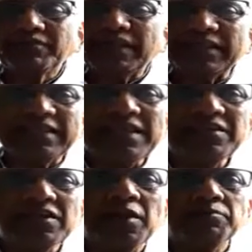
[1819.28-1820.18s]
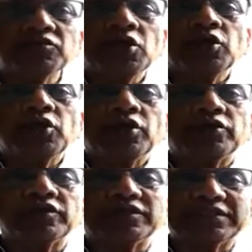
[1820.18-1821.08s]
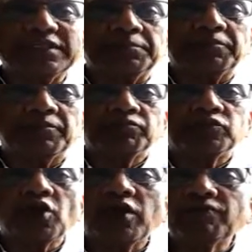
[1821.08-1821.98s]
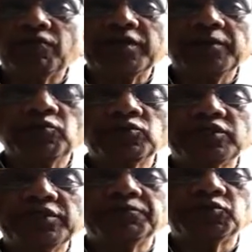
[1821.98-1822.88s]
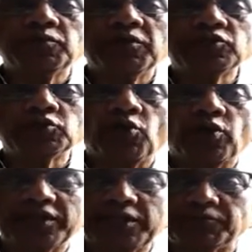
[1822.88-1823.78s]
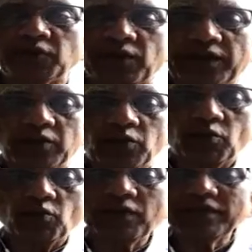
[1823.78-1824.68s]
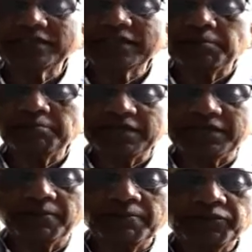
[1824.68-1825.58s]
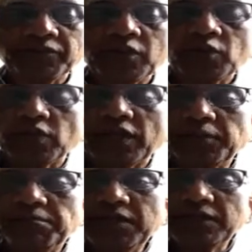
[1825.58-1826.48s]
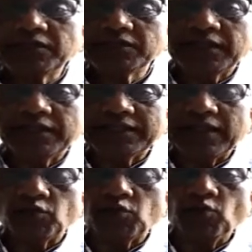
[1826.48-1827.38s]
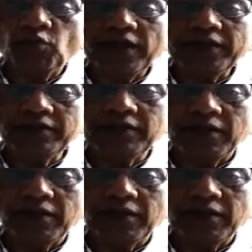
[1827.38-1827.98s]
Then comes the sleep. Not for him who sleeps too much or keeps awake. What does that mean? It means that when,